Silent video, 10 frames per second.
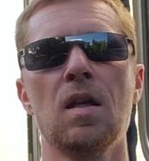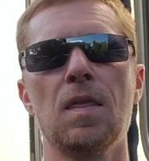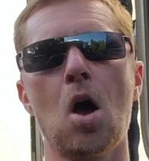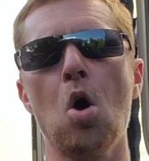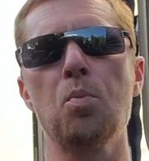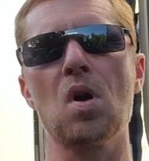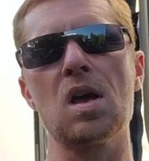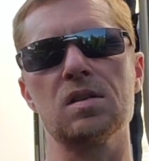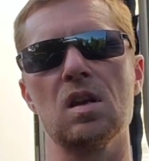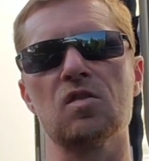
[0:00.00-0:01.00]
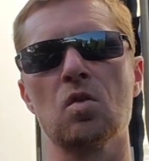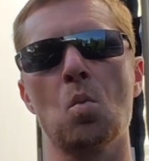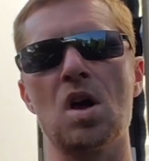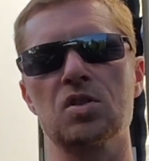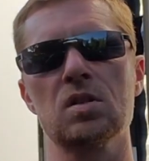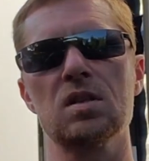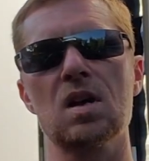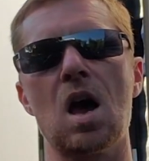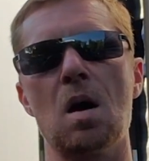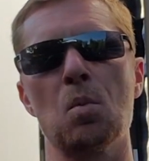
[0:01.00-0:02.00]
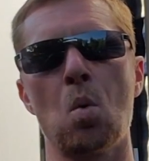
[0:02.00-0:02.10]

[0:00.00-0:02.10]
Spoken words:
the whole process from washing the top,